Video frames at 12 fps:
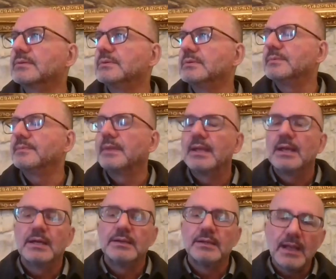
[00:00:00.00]
to
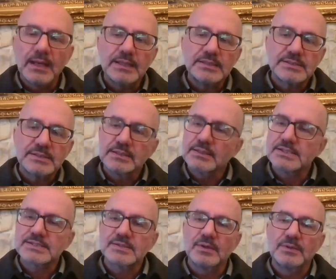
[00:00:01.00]
knowledge, it
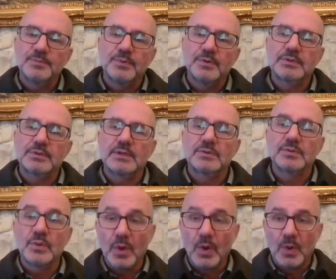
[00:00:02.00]
is so important
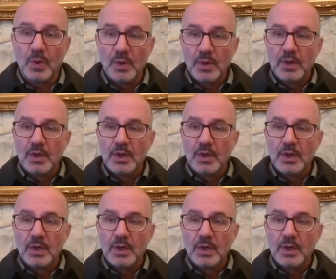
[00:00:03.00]
to know